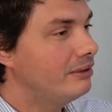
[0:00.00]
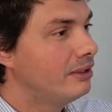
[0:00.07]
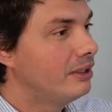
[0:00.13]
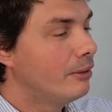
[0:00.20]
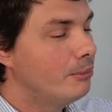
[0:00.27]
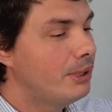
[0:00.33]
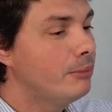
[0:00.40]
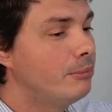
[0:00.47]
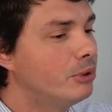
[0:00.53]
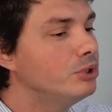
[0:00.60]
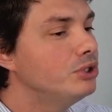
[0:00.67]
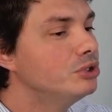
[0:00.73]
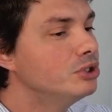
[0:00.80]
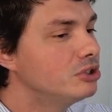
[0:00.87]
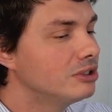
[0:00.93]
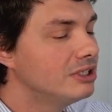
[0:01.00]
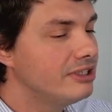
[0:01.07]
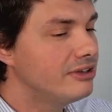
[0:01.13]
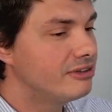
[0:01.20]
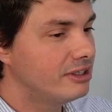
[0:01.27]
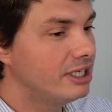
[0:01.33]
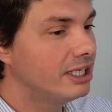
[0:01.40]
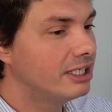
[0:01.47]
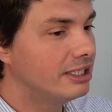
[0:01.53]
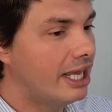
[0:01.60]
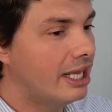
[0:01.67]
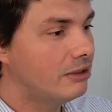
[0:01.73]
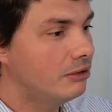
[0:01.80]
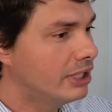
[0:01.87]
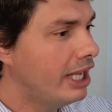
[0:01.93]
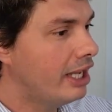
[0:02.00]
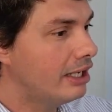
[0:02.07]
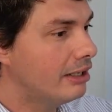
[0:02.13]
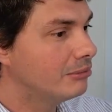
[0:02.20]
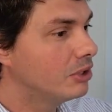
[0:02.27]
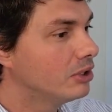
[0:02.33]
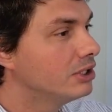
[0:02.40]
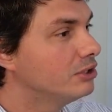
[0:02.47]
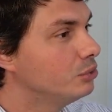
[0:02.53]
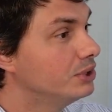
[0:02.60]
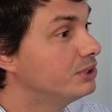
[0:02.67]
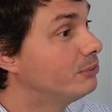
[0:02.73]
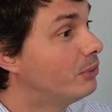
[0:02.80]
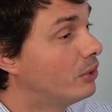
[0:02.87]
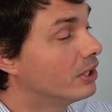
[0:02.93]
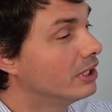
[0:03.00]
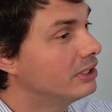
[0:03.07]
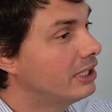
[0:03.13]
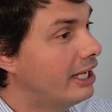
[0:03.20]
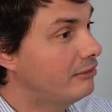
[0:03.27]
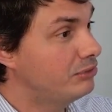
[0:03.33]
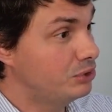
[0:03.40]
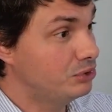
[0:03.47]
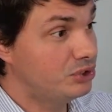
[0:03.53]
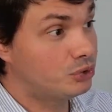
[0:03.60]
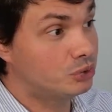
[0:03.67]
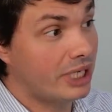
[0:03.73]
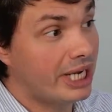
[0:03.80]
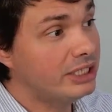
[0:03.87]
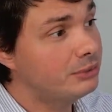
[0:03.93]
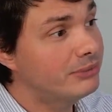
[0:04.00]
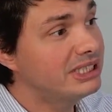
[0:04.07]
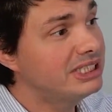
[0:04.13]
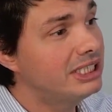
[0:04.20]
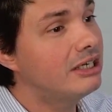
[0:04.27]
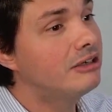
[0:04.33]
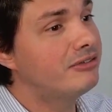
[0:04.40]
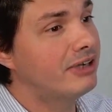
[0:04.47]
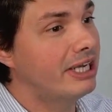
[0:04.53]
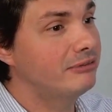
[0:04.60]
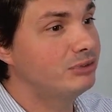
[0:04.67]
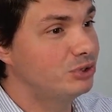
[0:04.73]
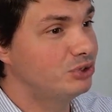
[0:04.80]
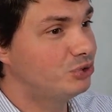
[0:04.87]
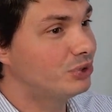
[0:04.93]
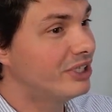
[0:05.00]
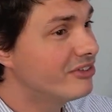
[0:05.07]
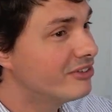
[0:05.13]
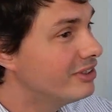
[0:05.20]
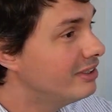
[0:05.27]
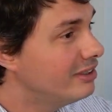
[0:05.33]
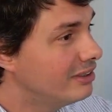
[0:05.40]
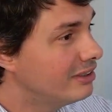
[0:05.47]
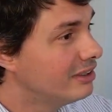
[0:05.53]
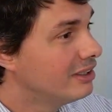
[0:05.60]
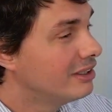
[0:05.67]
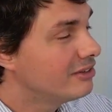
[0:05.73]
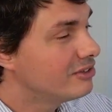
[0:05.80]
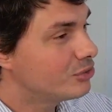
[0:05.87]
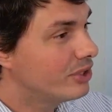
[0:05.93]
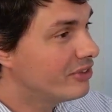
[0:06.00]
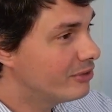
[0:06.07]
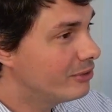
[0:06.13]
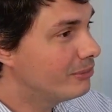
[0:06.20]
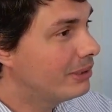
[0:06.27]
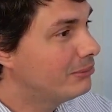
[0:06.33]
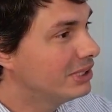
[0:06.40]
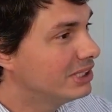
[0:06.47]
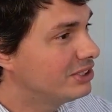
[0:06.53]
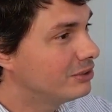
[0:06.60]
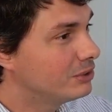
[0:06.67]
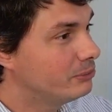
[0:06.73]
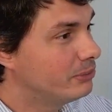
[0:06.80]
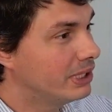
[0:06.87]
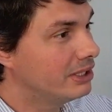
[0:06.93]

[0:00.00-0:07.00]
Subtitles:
People usually think that, okay, I'm going to do a sport. I have to stretch myself. I have to strengthen my muscles. But